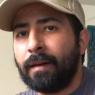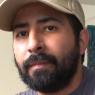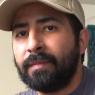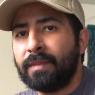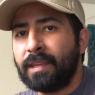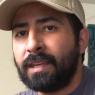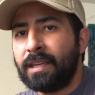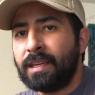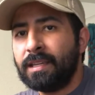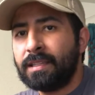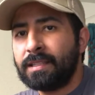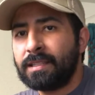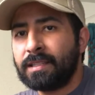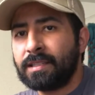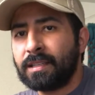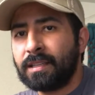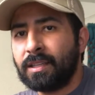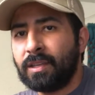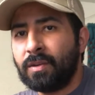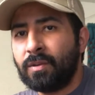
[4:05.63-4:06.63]
These,
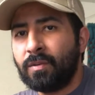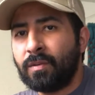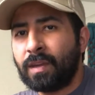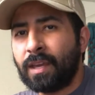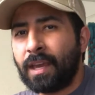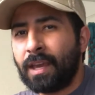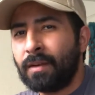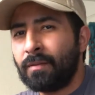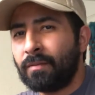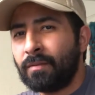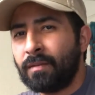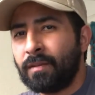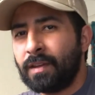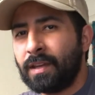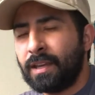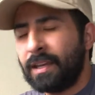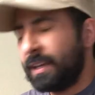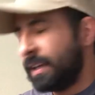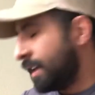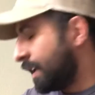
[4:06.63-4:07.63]
you can't,
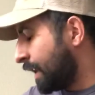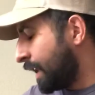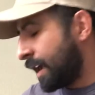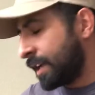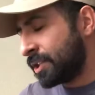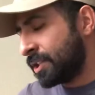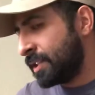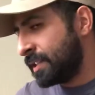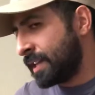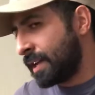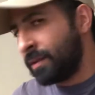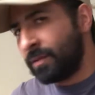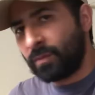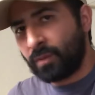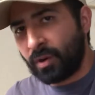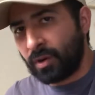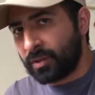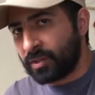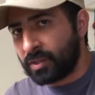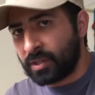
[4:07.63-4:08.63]
it actually said
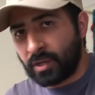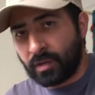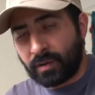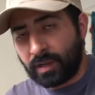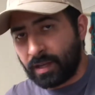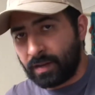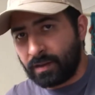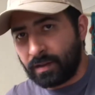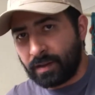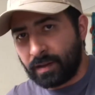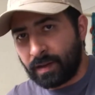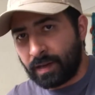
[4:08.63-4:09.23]
worse towed in.